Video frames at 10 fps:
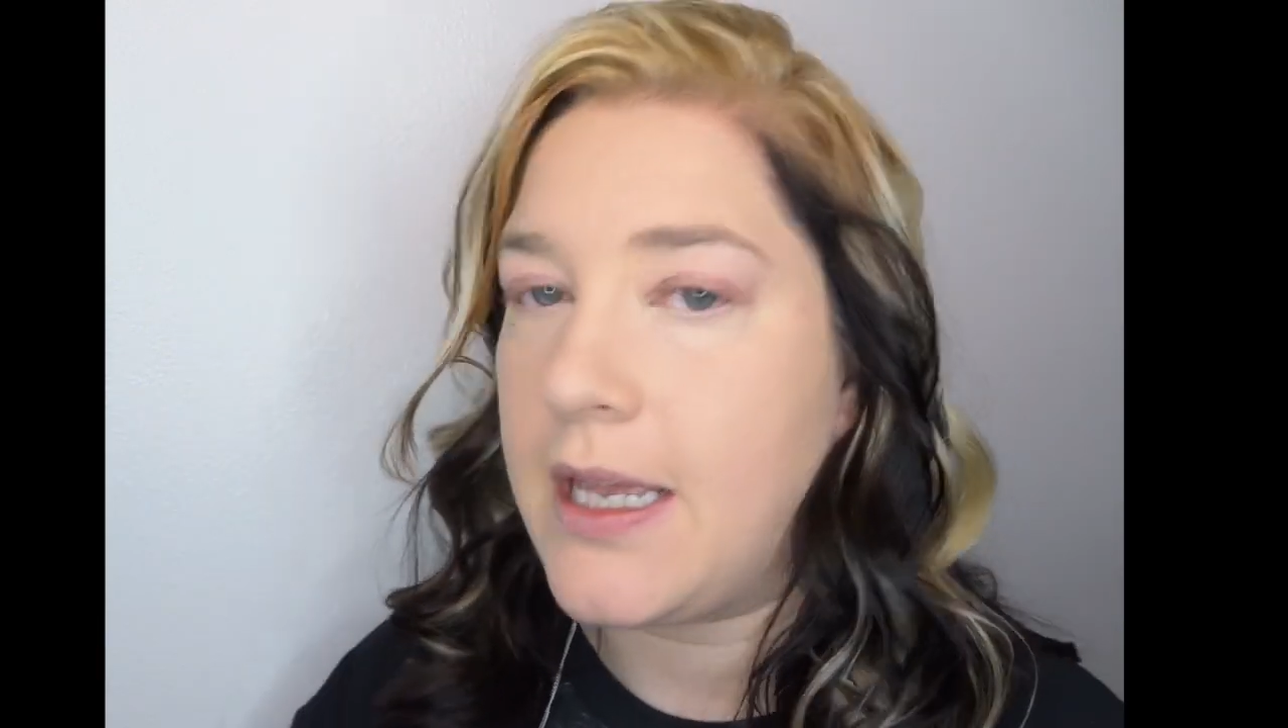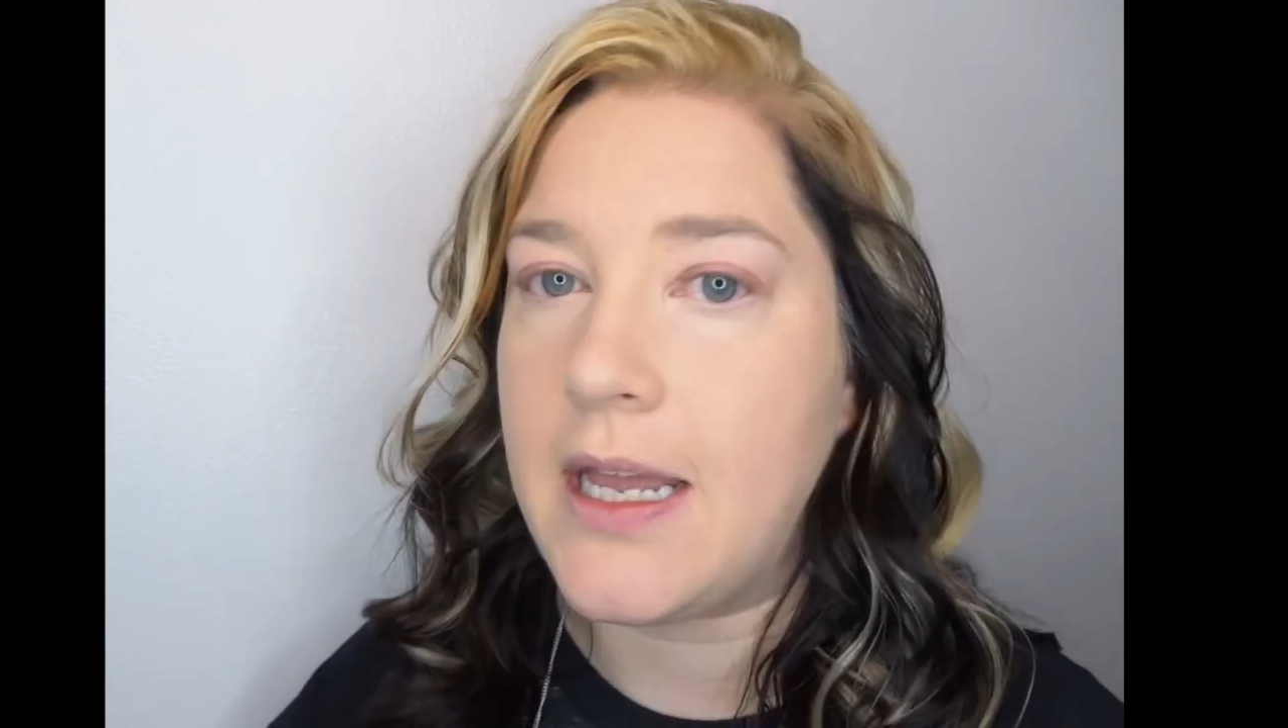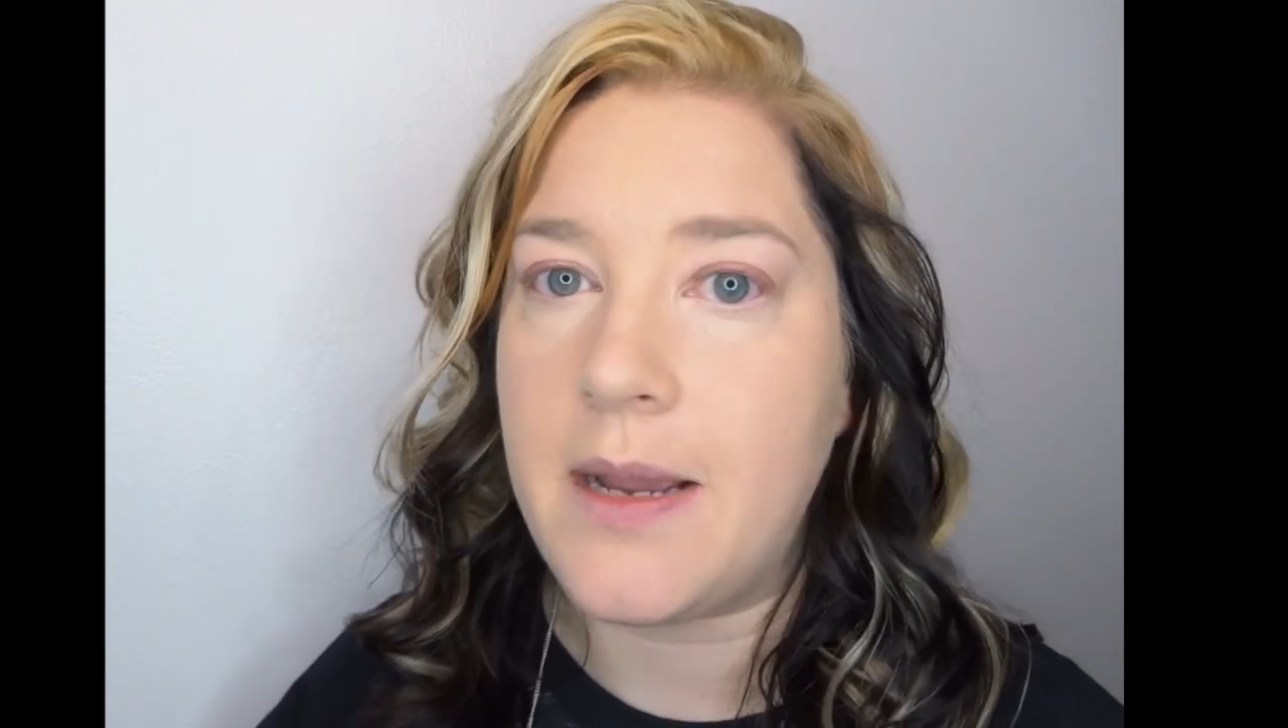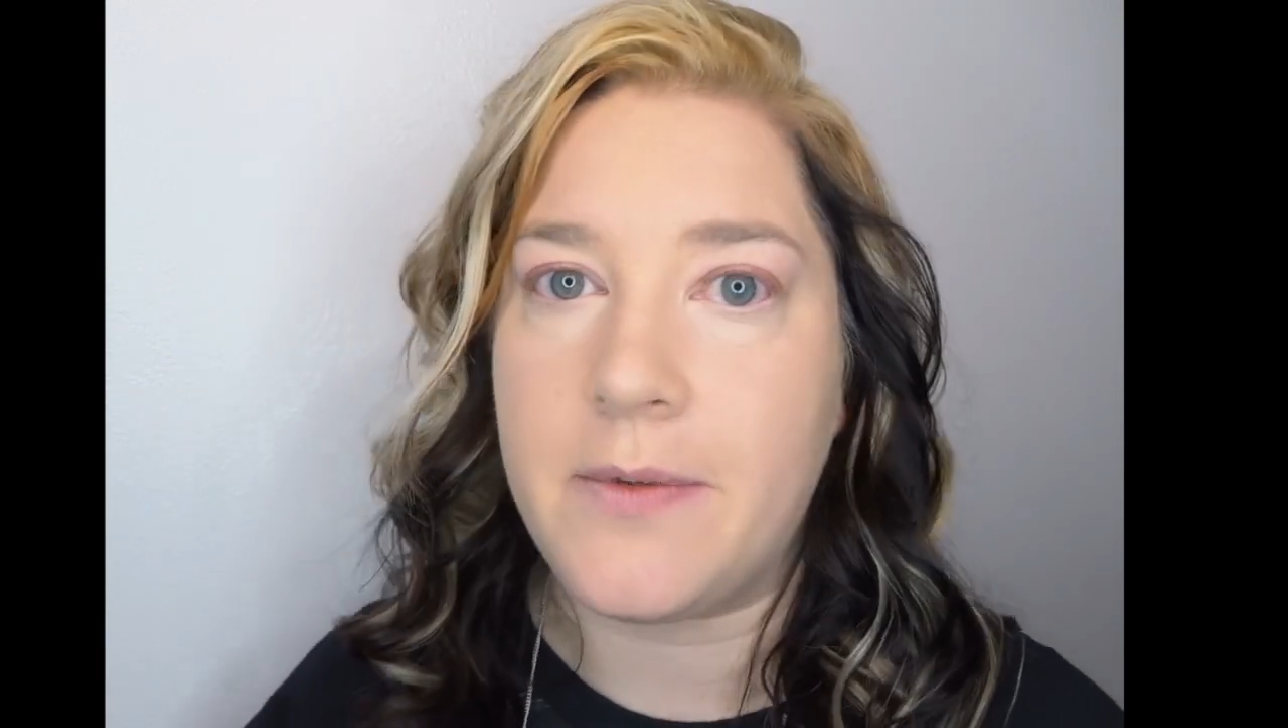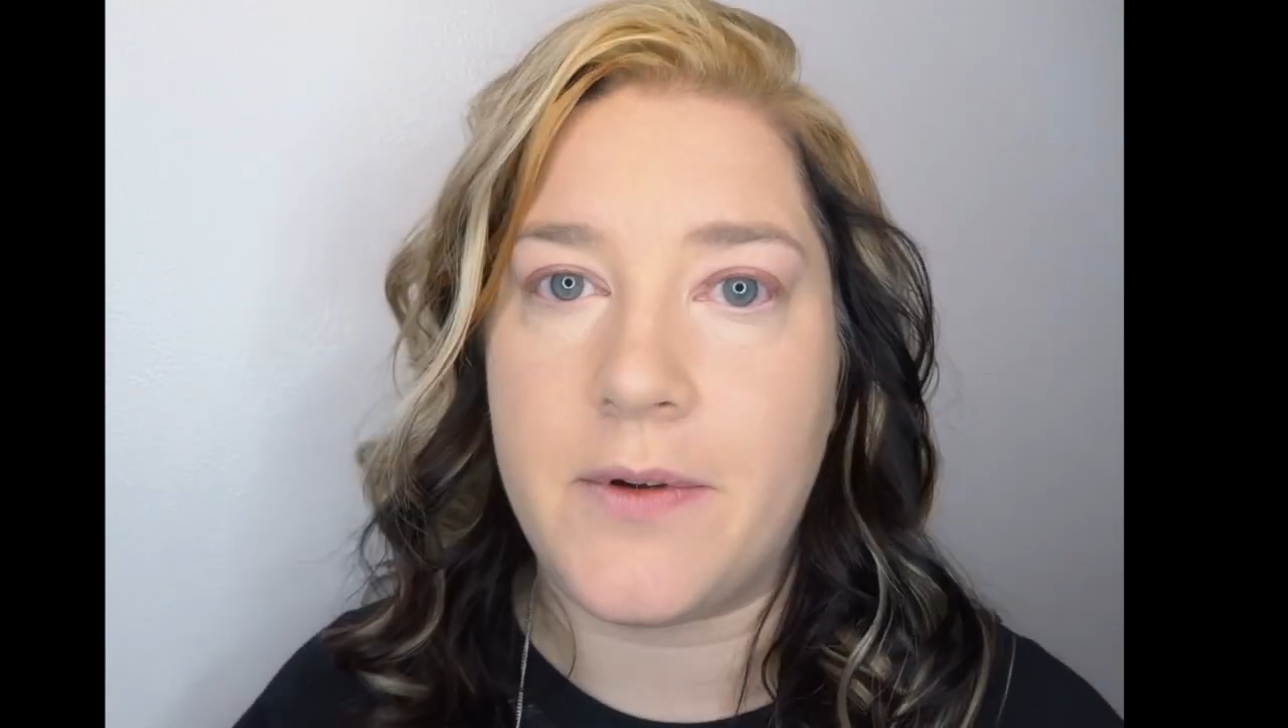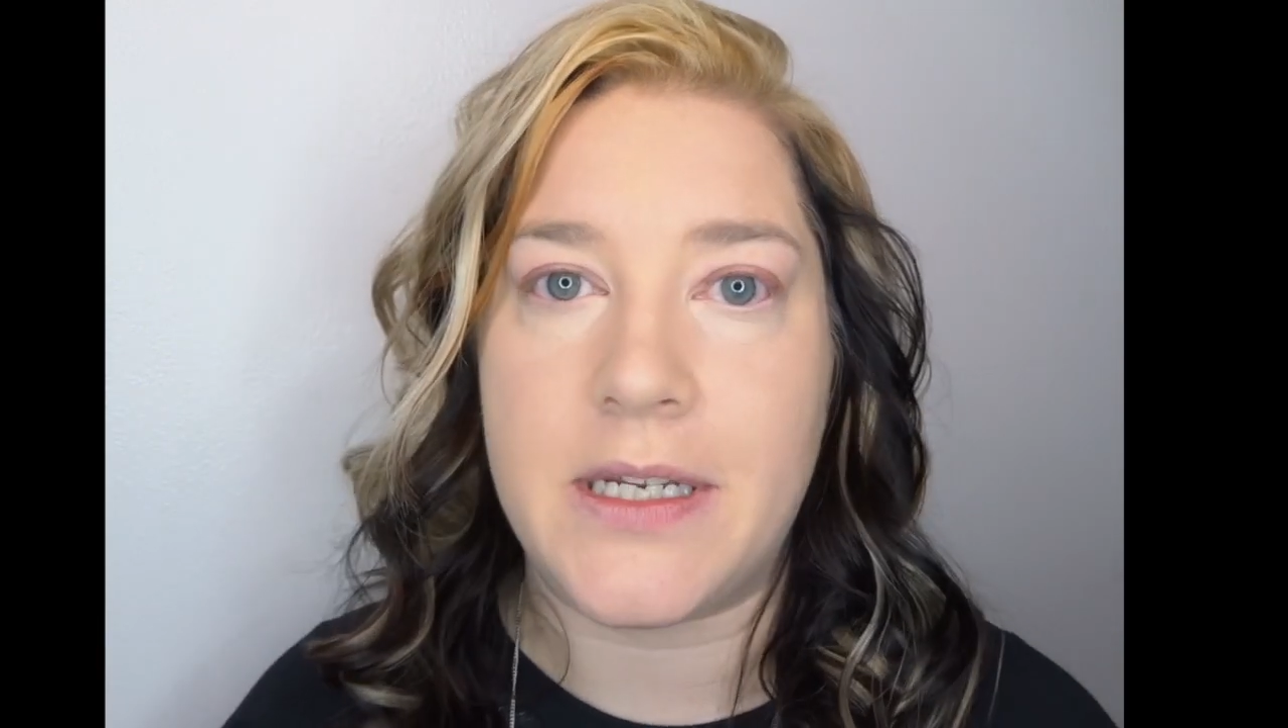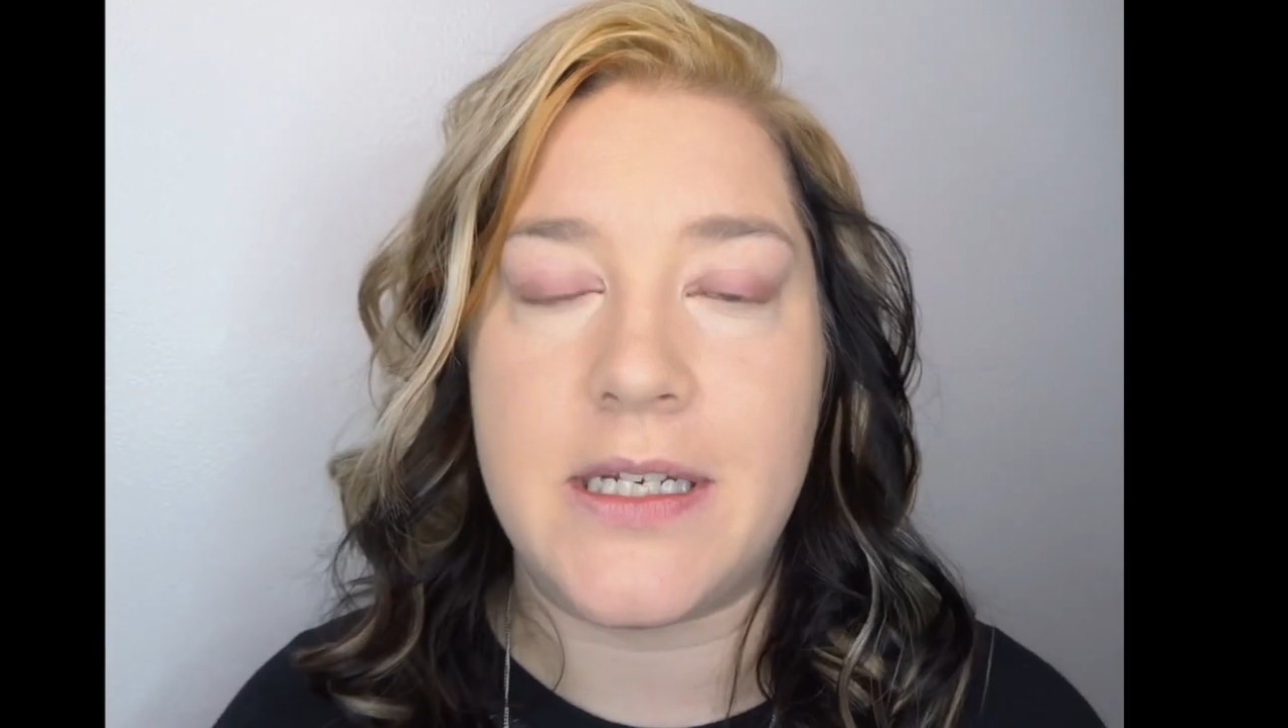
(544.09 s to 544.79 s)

And I'm going